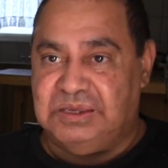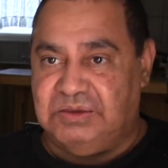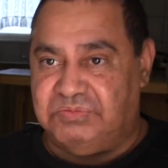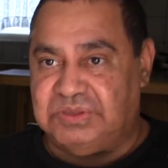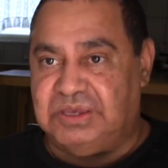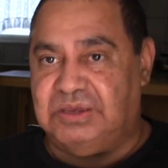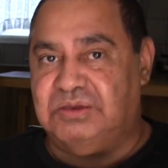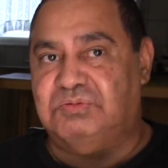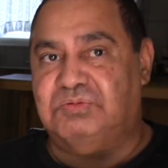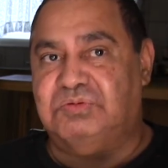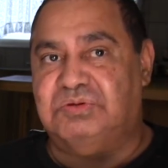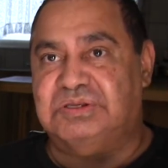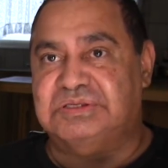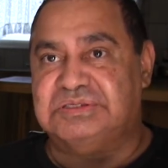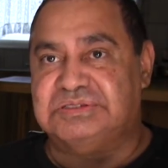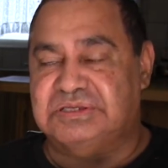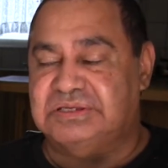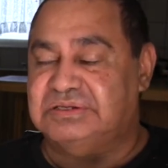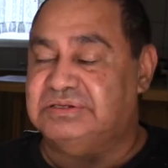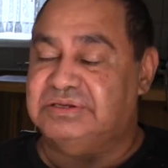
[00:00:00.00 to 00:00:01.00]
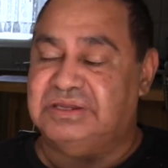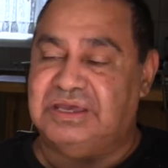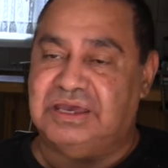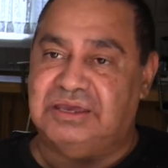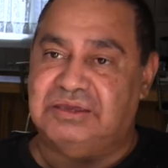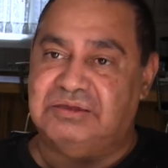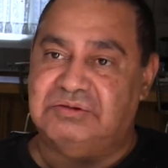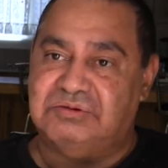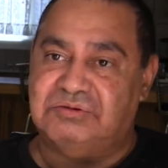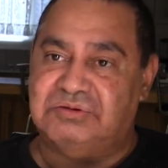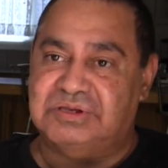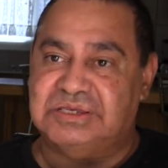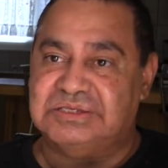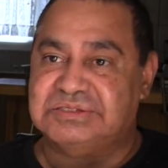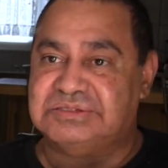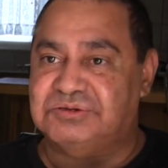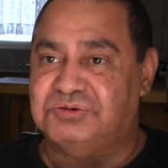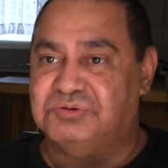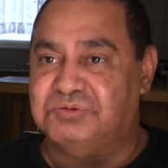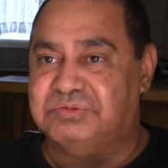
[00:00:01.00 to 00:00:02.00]
If they would have said no, I
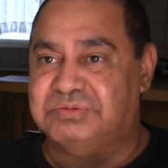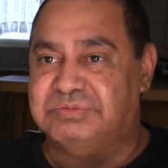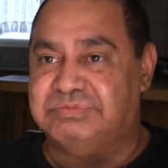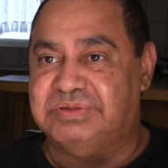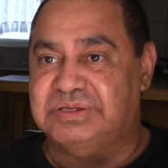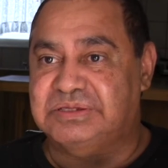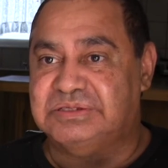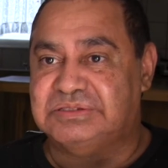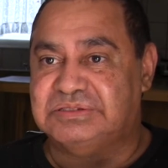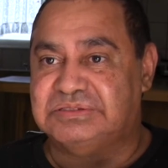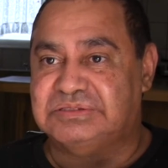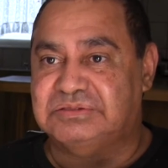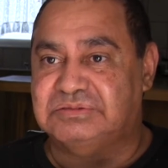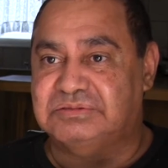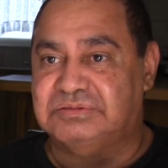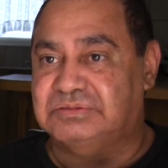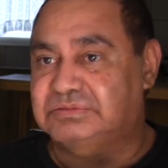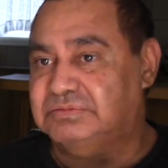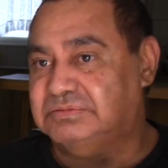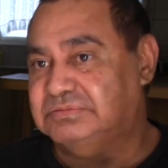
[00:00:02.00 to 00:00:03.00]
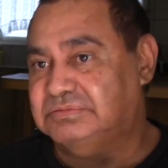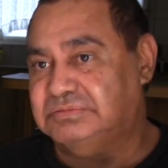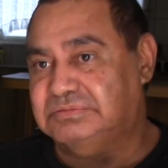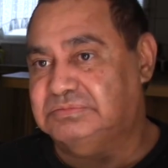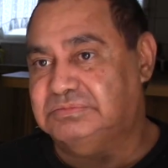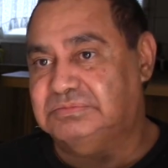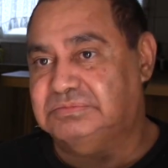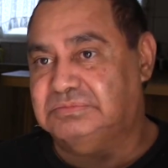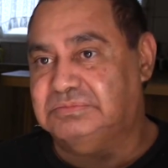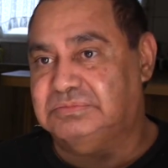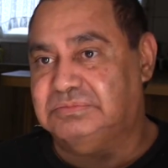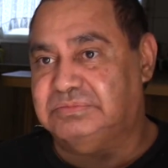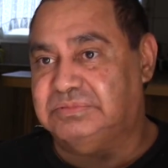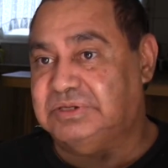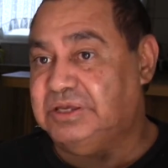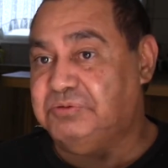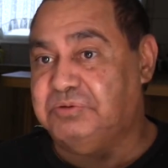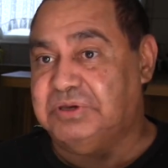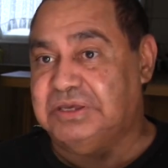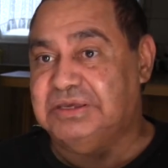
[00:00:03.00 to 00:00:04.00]
guess I'll be still
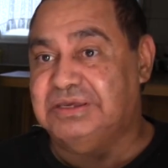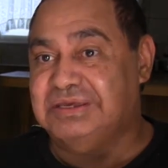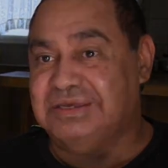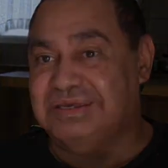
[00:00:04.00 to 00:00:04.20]
nowhere.